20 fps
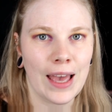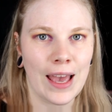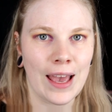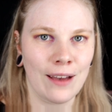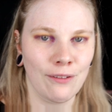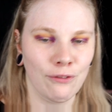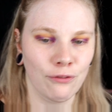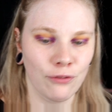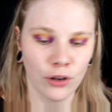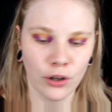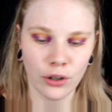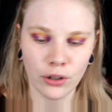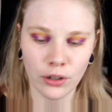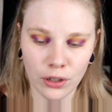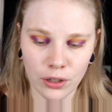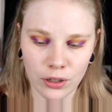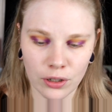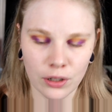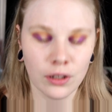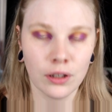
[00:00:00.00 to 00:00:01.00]
ever
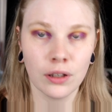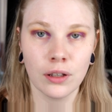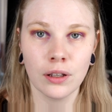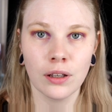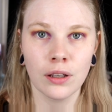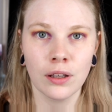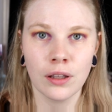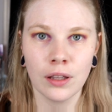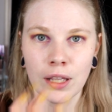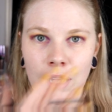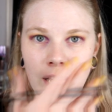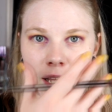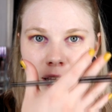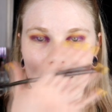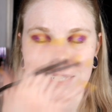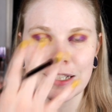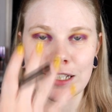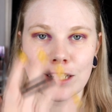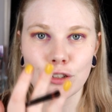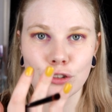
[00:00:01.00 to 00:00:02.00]

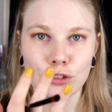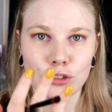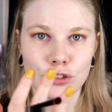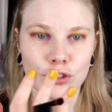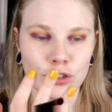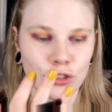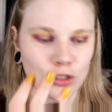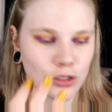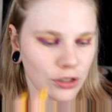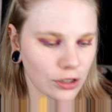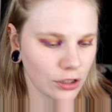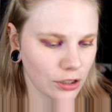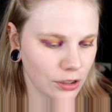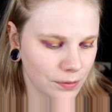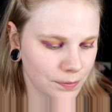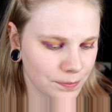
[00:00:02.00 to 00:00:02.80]
like it looks good